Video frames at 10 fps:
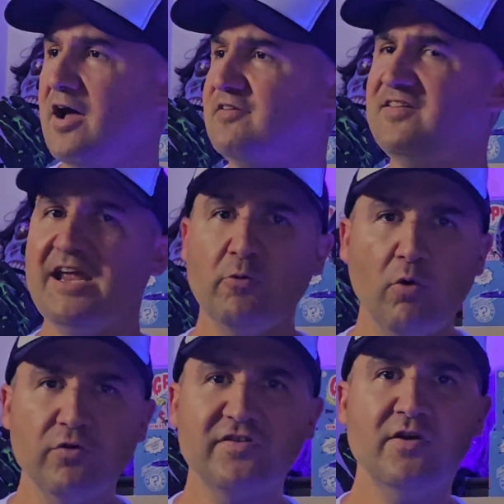
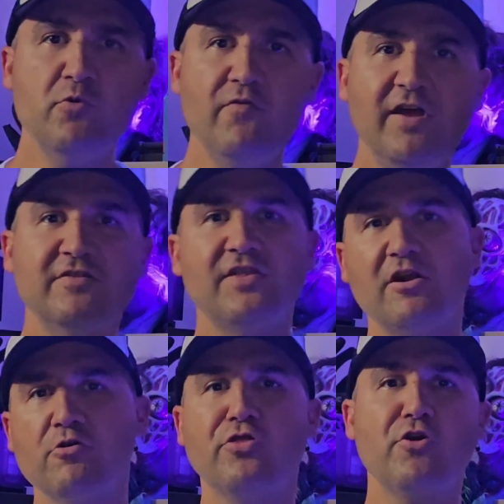sequels to movies
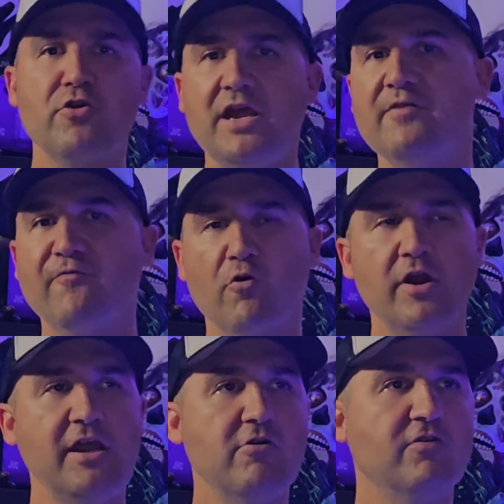that are 30 and
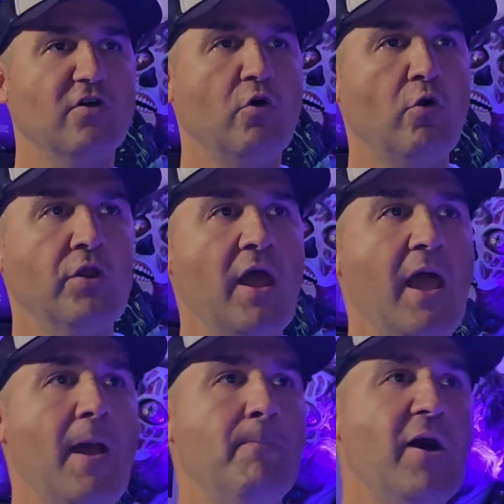40 years old,
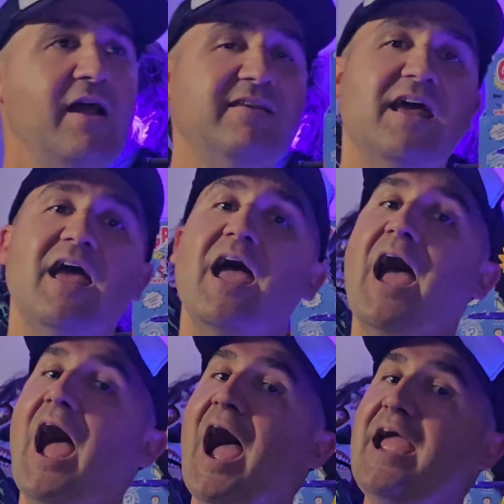but
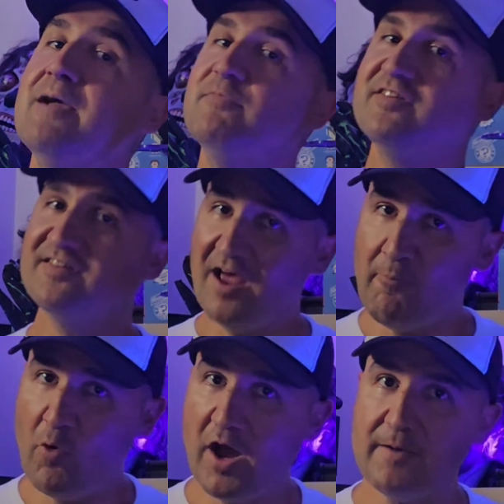I am
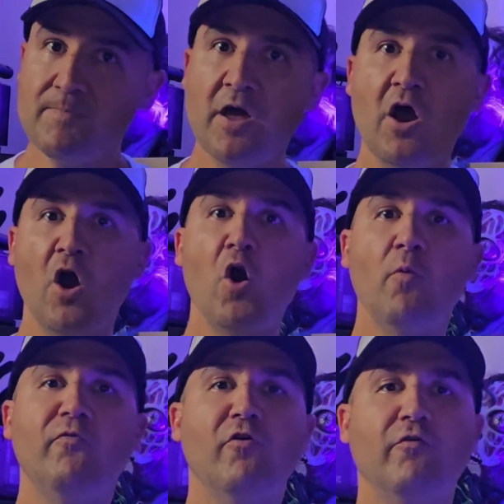somewhat
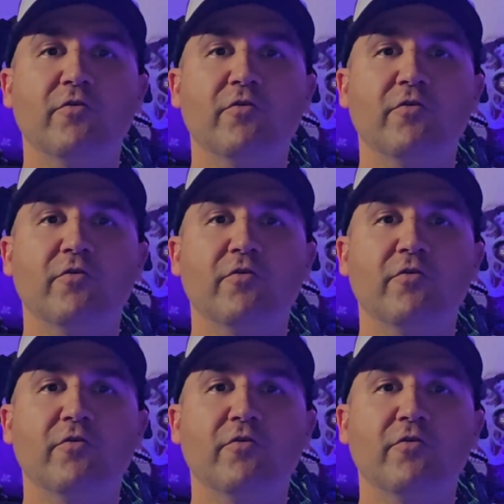hopeful